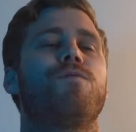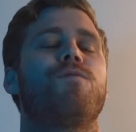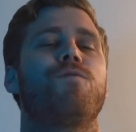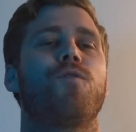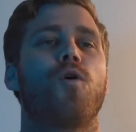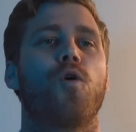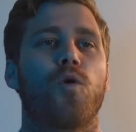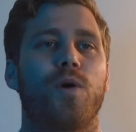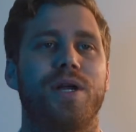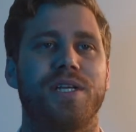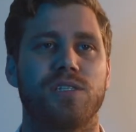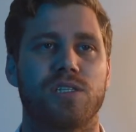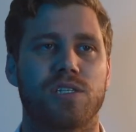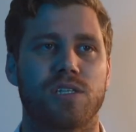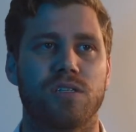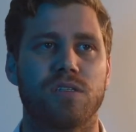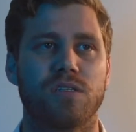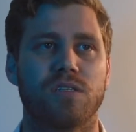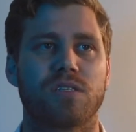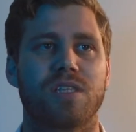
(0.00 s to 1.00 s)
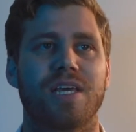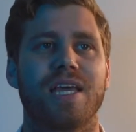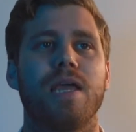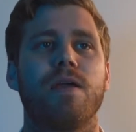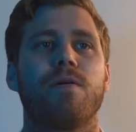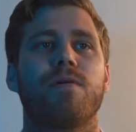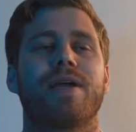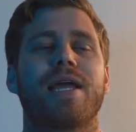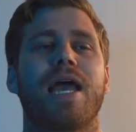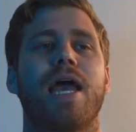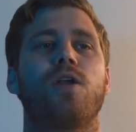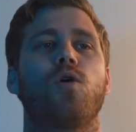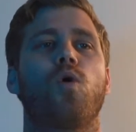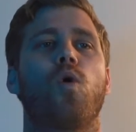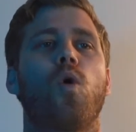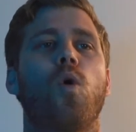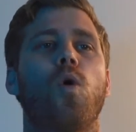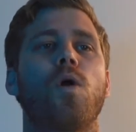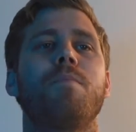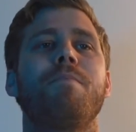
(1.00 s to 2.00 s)
For instance, the hearing aid
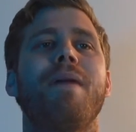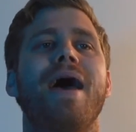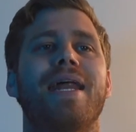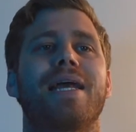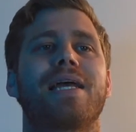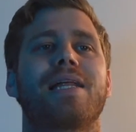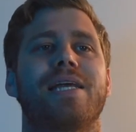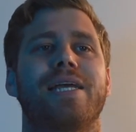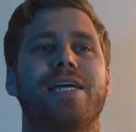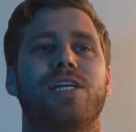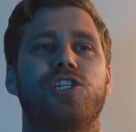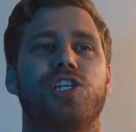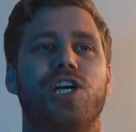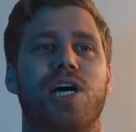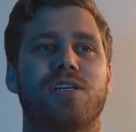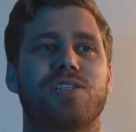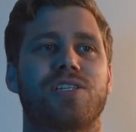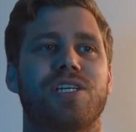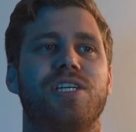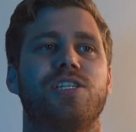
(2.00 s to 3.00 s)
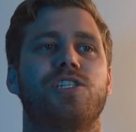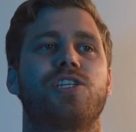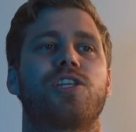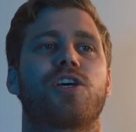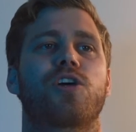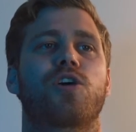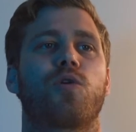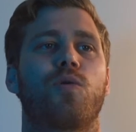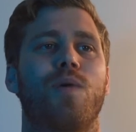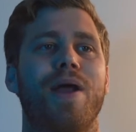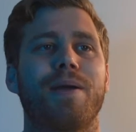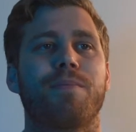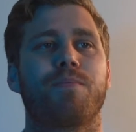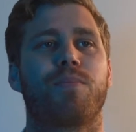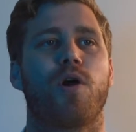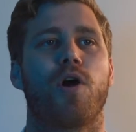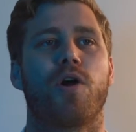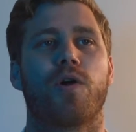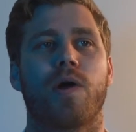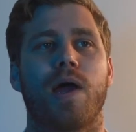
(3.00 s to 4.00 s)
automatically adjusts into the correct
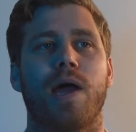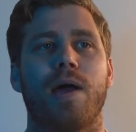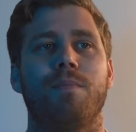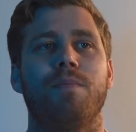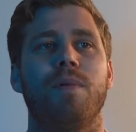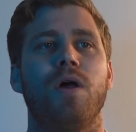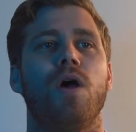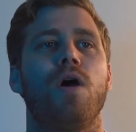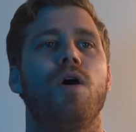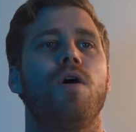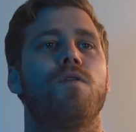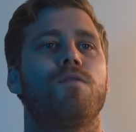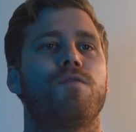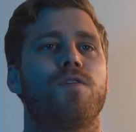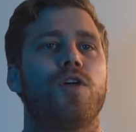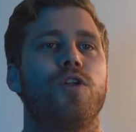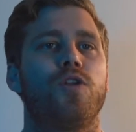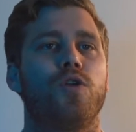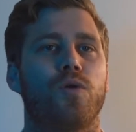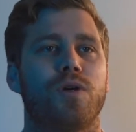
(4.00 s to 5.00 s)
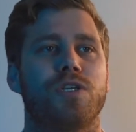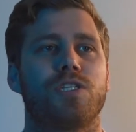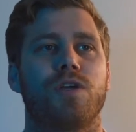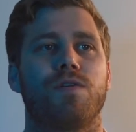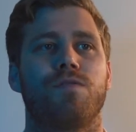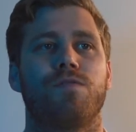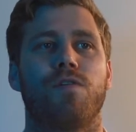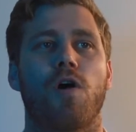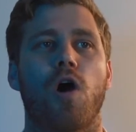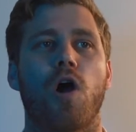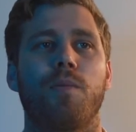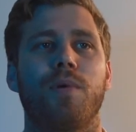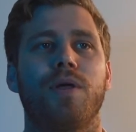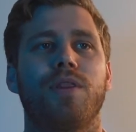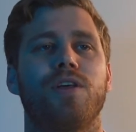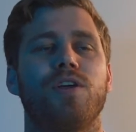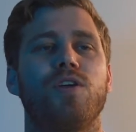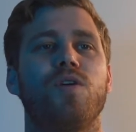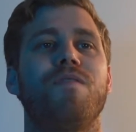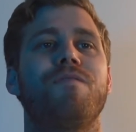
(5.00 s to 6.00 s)
program for the noisy environment
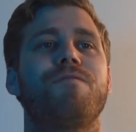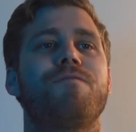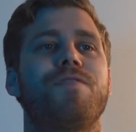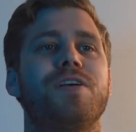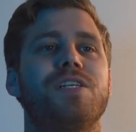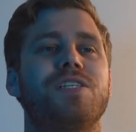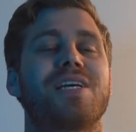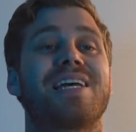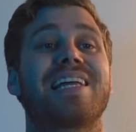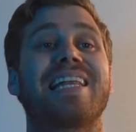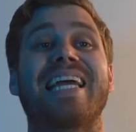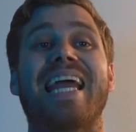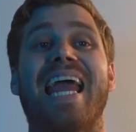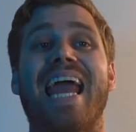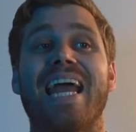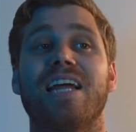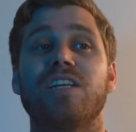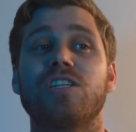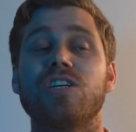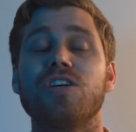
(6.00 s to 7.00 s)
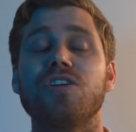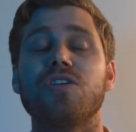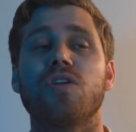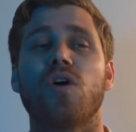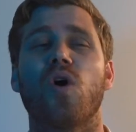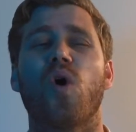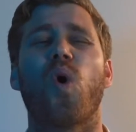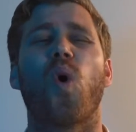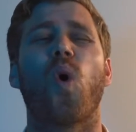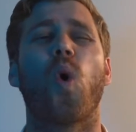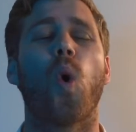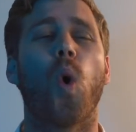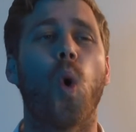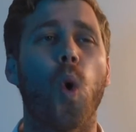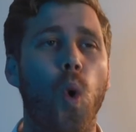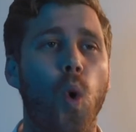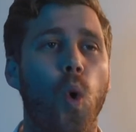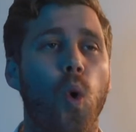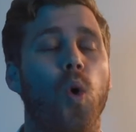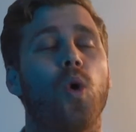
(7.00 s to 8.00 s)
that you have physically entered
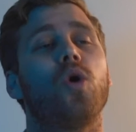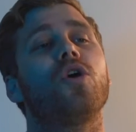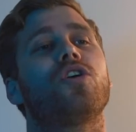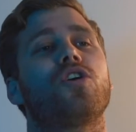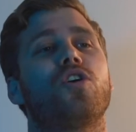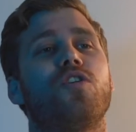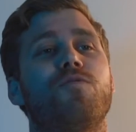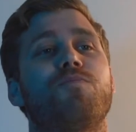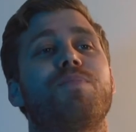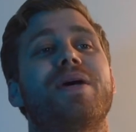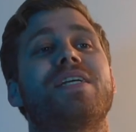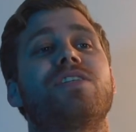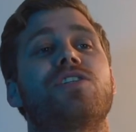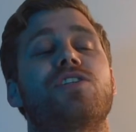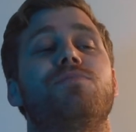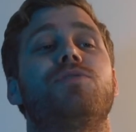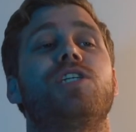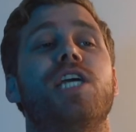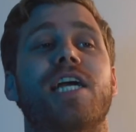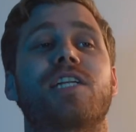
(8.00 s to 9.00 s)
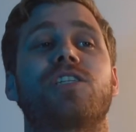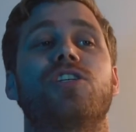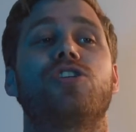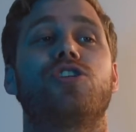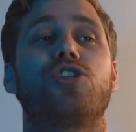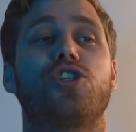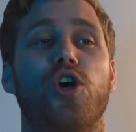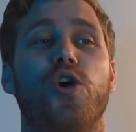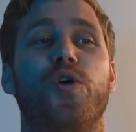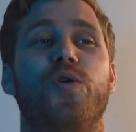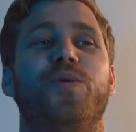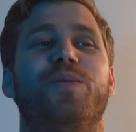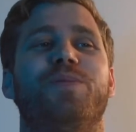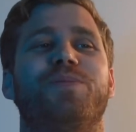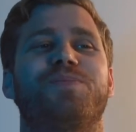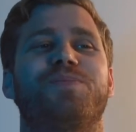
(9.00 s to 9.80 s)
or you've been subjected to.